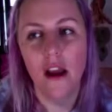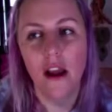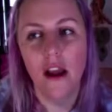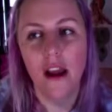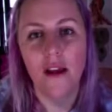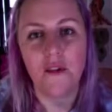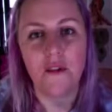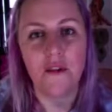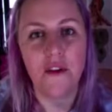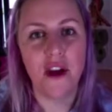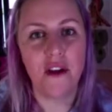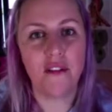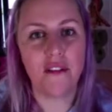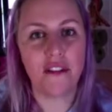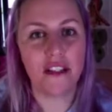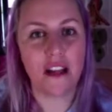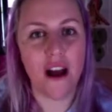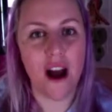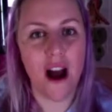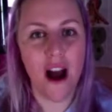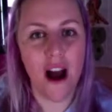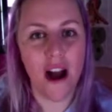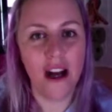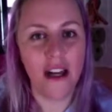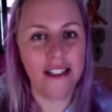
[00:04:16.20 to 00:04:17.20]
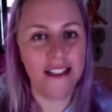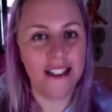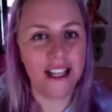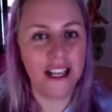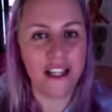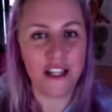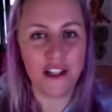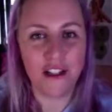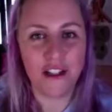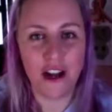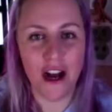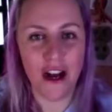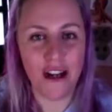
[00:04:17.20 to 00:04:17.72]
If you have a dog,
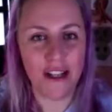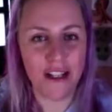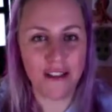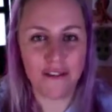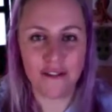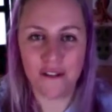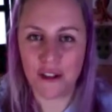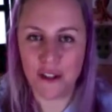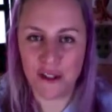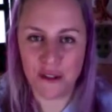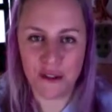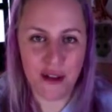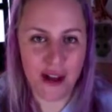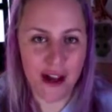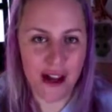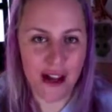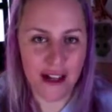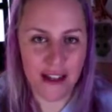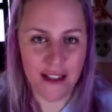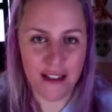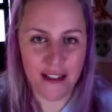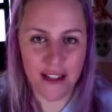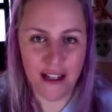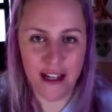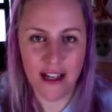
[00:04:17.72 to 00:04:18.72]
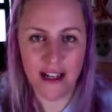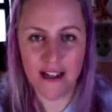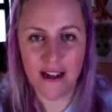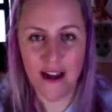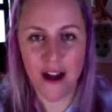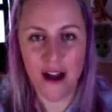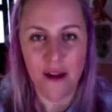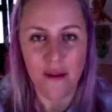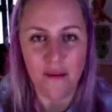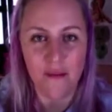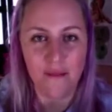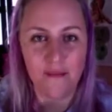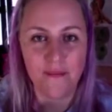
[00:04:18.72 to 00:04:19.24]
take your doggy for a run, and
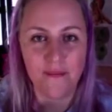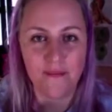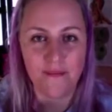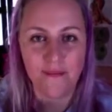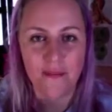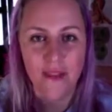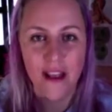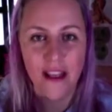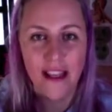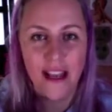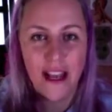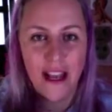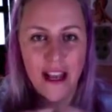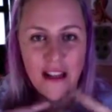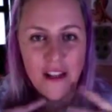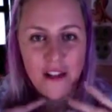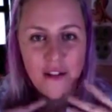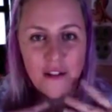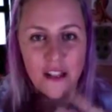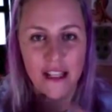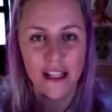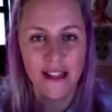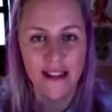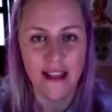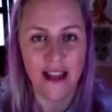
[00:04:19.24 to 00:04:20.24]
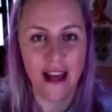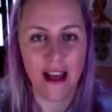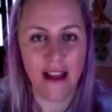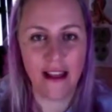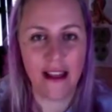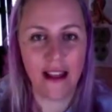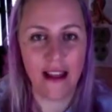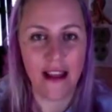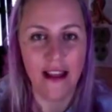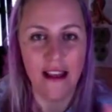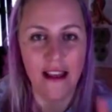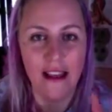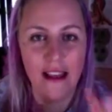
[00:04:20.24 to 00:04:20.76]
again, you'll get that
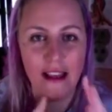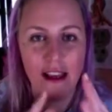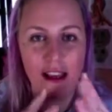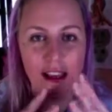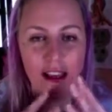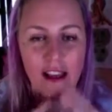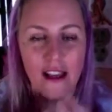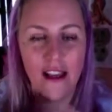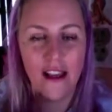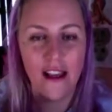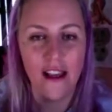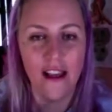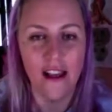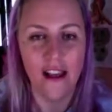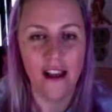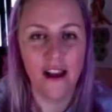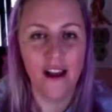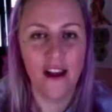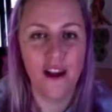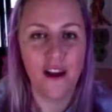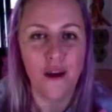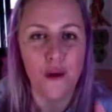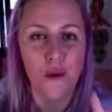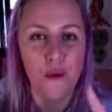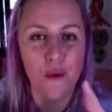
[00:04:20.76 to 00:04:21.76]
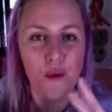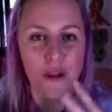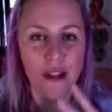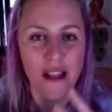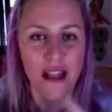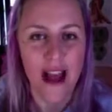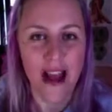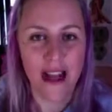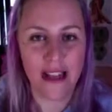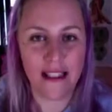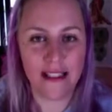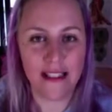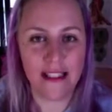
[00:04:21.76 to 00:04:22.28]
like
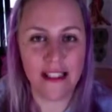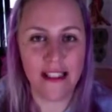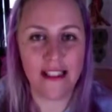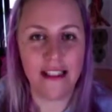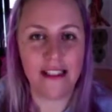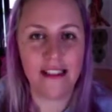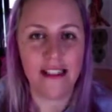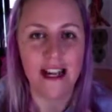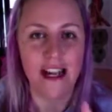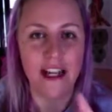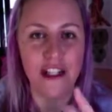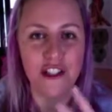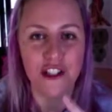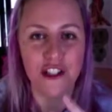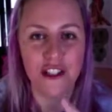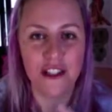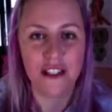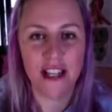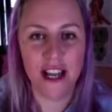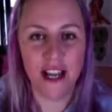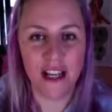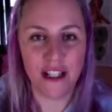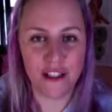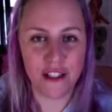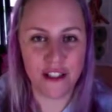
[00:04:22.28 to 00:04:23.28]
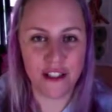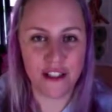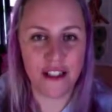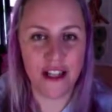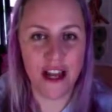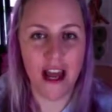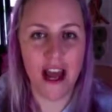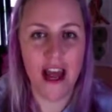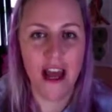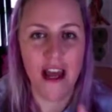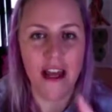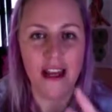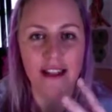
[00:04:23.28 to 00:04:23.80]
relaxing, I just
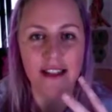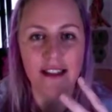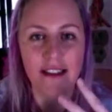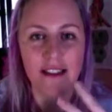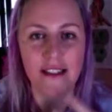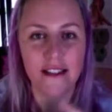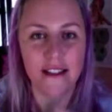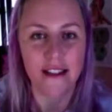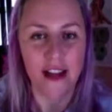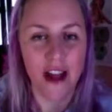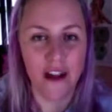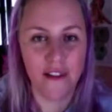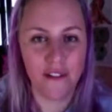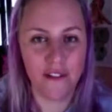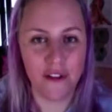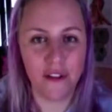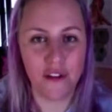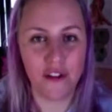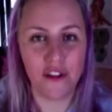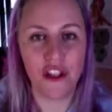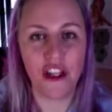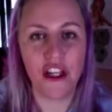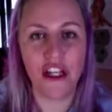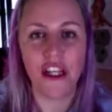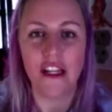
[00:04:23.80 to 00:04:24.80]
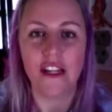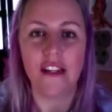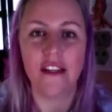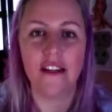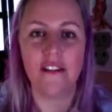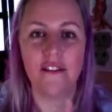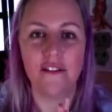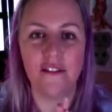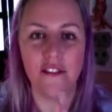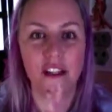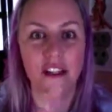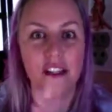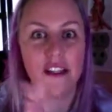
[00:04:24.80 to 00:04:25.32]
exercised, I feel good
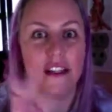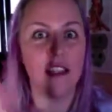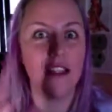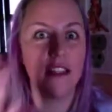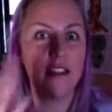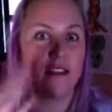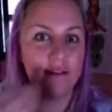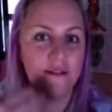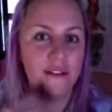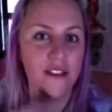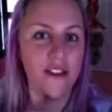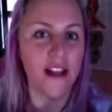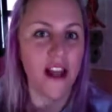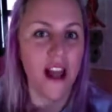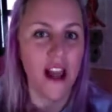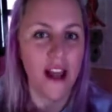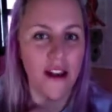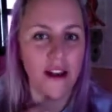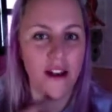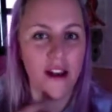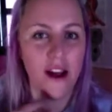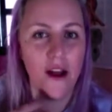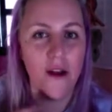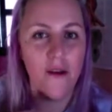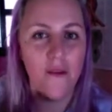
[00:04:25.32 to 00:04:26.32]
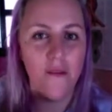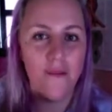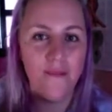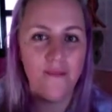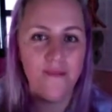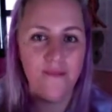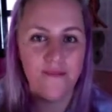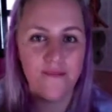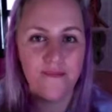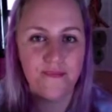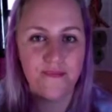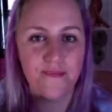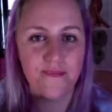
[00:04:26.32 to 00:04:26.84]
feeling. And
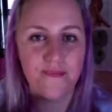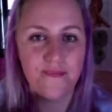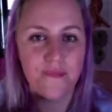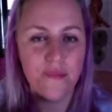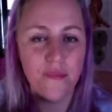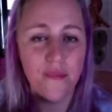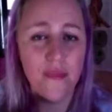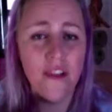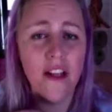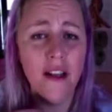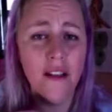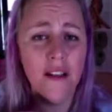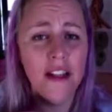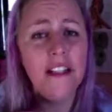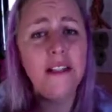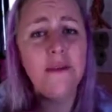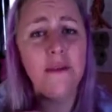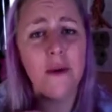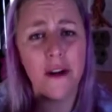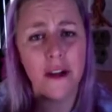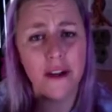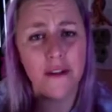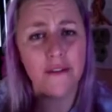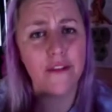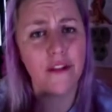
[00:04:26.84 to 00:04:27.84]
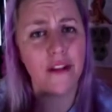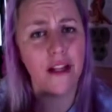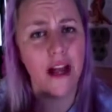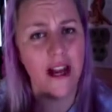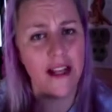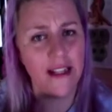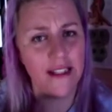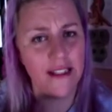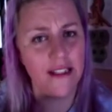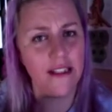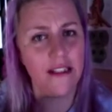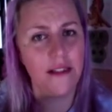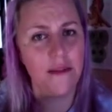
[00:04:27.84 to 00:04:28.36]
that's part of
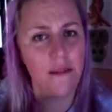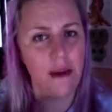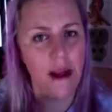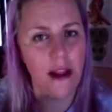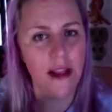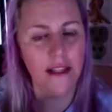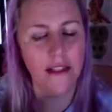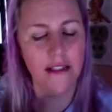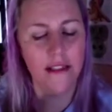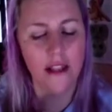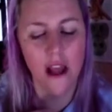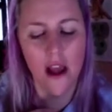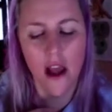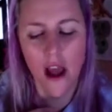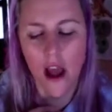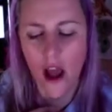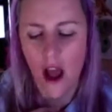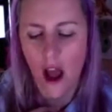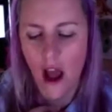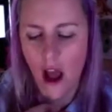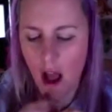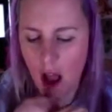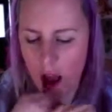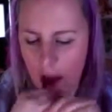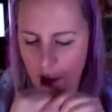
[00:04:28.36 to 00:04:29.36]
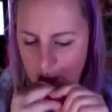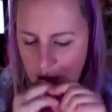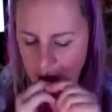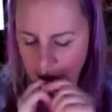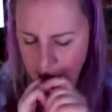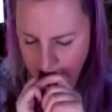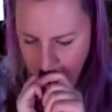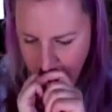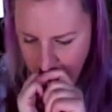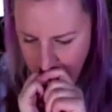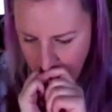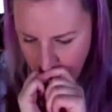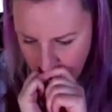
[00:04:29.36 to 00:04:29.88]
relaxing the mind.
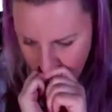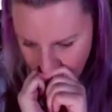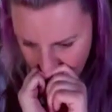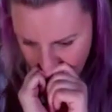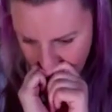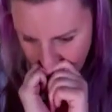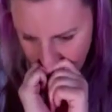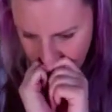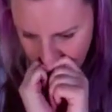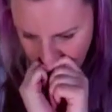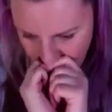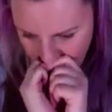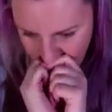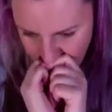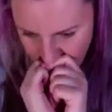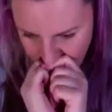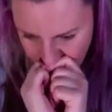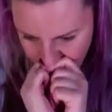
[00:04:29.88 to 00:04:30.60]
Let's see what else.